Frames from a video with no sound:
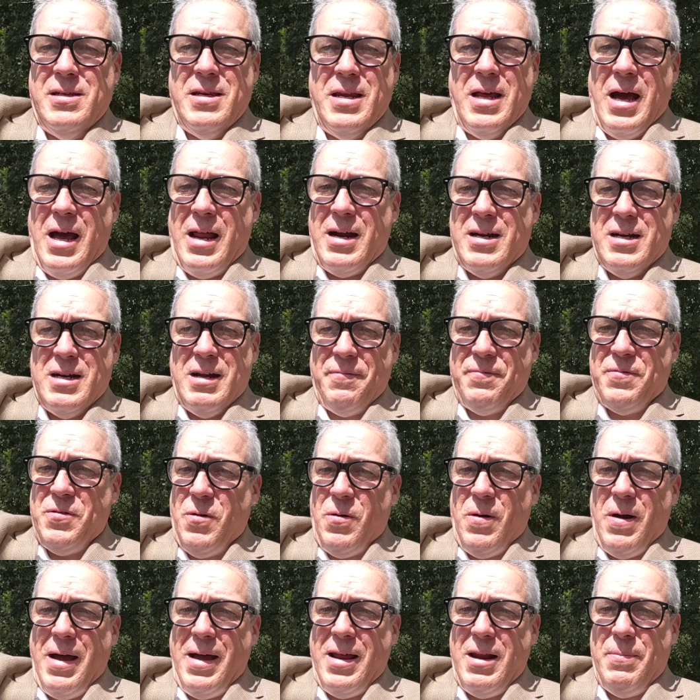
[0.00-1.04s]
Not enough to
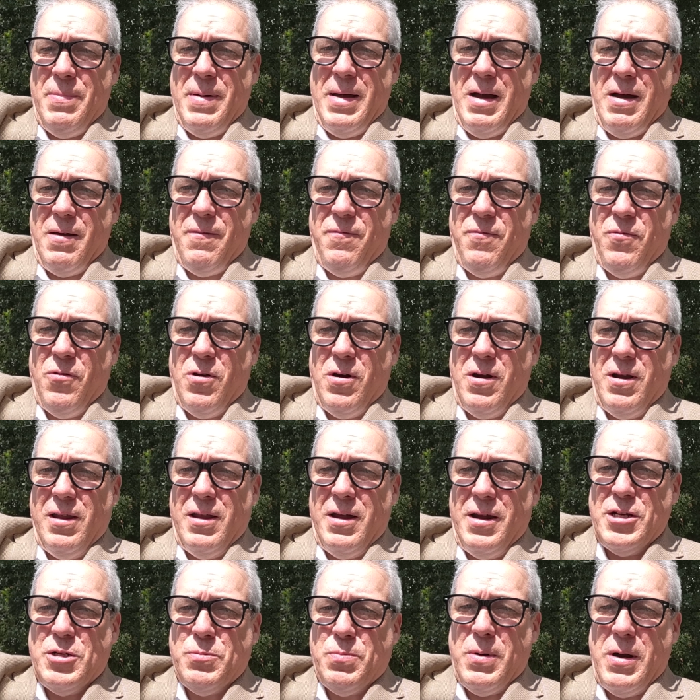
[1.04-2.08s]
write about for a
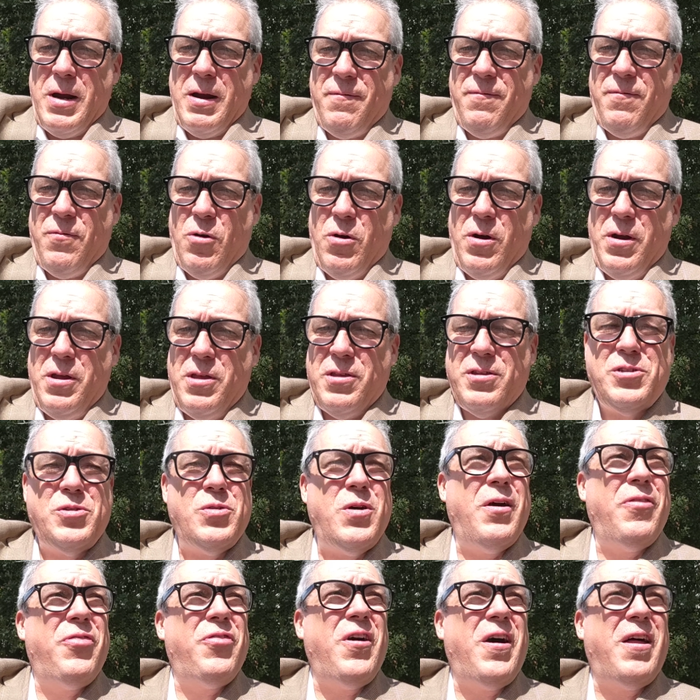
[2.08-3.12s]
lunch break for you,
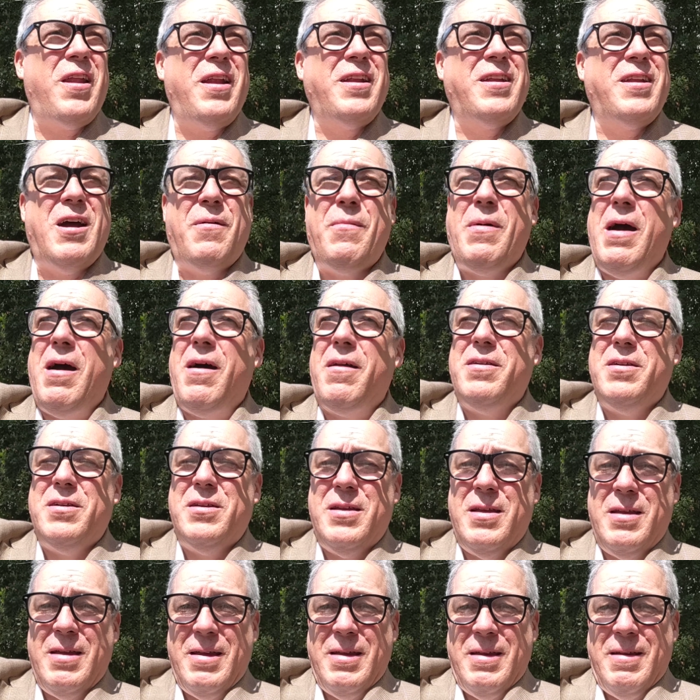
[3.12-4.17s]
so I thought I'd come out and
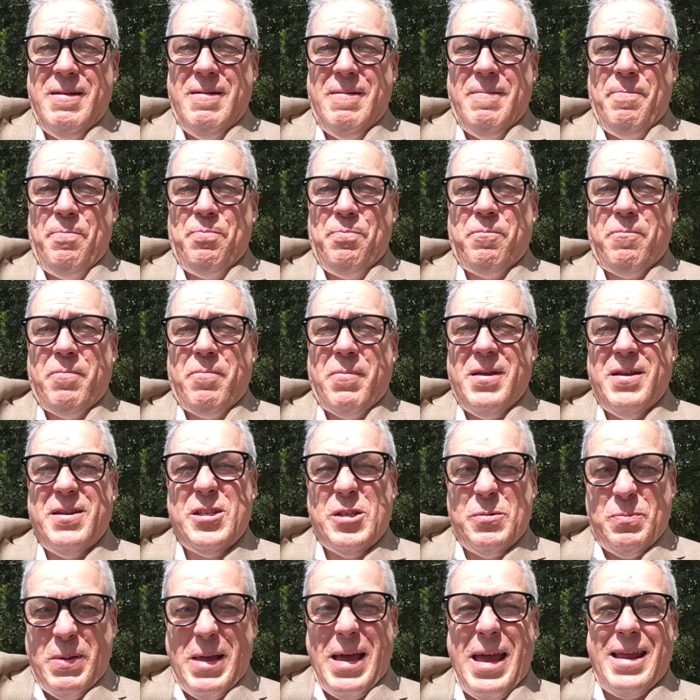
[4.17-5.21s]

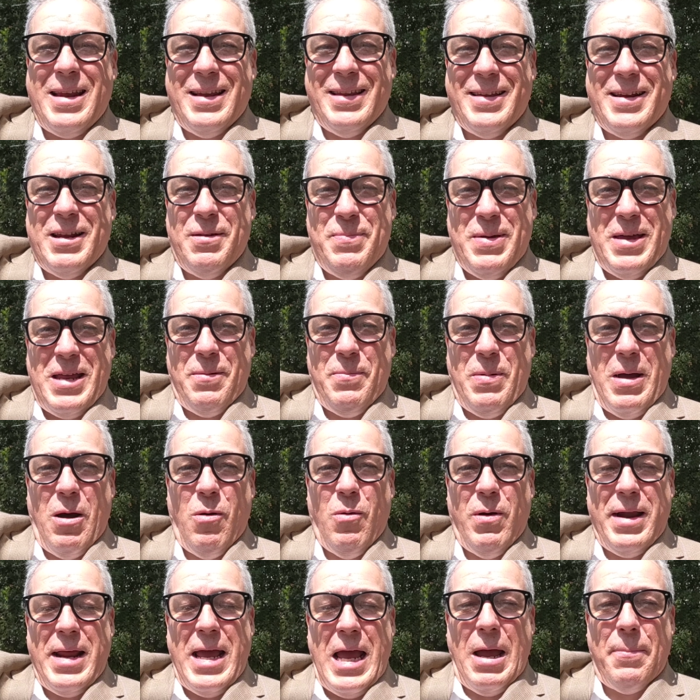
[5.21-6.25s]
explain a little bit about
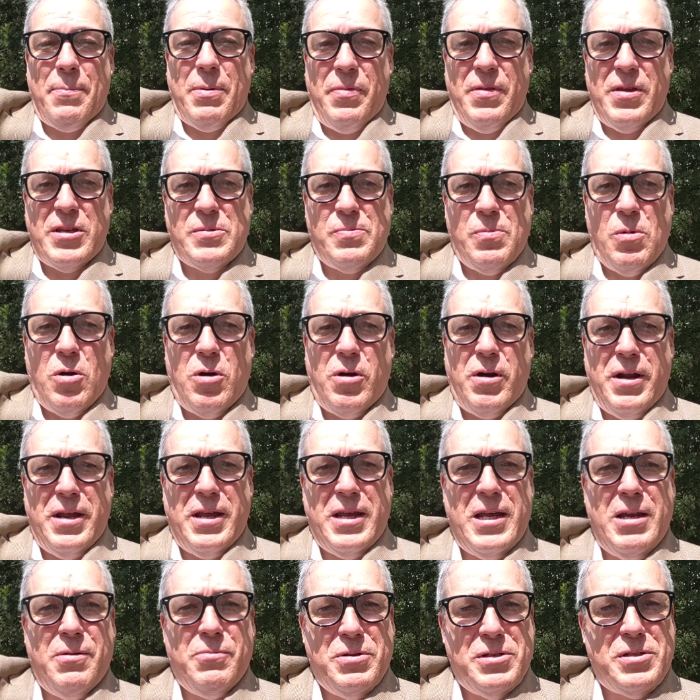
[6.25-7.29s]
what happened this
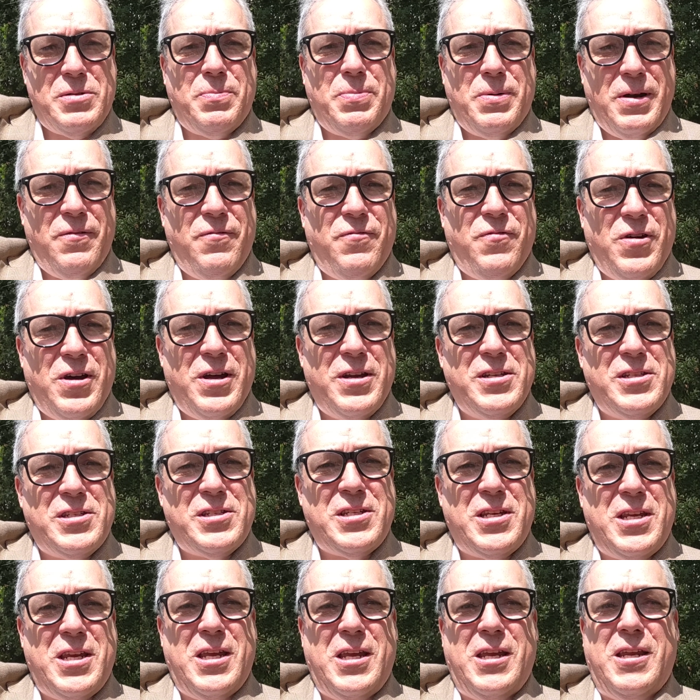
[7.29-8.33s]
morning. It was a pretty fun
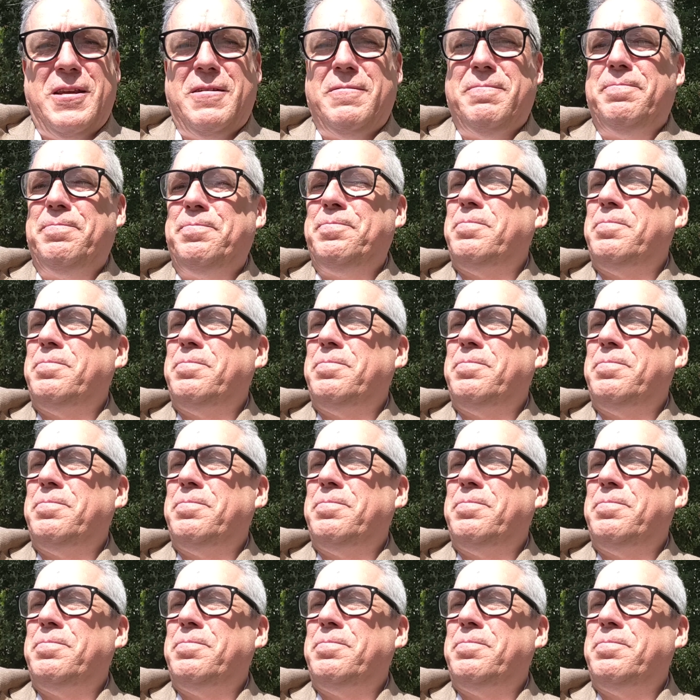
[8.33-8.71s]
scene.